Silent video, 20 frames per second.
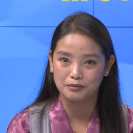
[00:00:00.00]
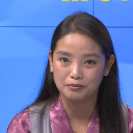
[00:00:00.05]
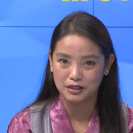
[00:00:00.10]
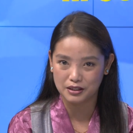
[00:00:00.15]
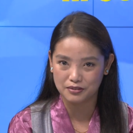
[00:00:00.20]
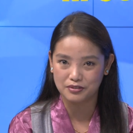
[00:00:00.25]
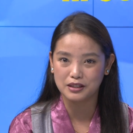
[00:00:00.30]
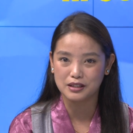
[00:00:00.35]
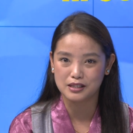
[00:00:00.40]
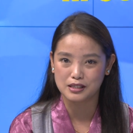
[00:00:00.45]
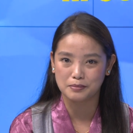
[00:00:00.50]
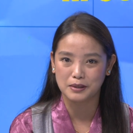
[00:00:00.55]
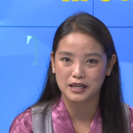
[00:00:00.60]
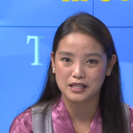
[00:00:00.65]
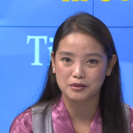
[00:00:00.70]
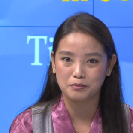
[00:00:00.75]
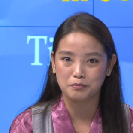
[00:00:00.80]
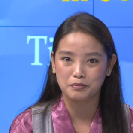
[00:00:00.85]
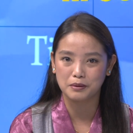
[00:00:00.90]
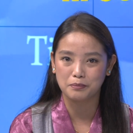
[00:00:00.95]
even the
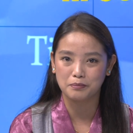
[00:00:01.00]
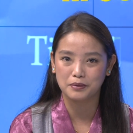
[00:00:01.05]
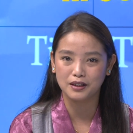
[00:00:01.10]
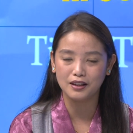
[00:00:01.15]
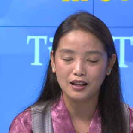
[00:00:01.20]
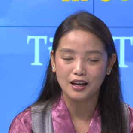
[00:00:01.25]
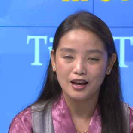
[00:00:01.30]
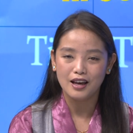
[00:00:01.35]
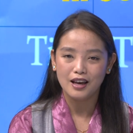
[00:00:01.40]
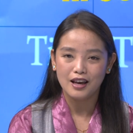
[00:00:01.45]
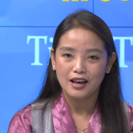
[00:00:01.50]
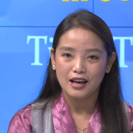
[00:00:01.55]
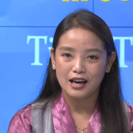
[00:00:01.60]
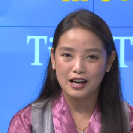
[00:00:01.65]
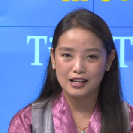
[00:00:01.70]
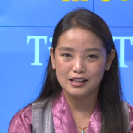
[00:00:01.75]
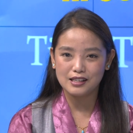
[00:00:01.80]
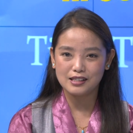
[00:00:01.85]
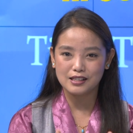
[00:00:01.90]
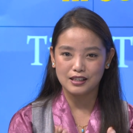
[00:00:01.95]
Tibetan people,
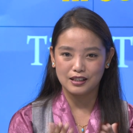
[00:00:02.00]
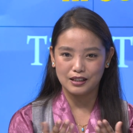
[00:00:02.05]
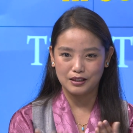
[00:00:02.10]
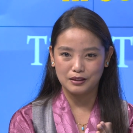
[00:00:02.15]
and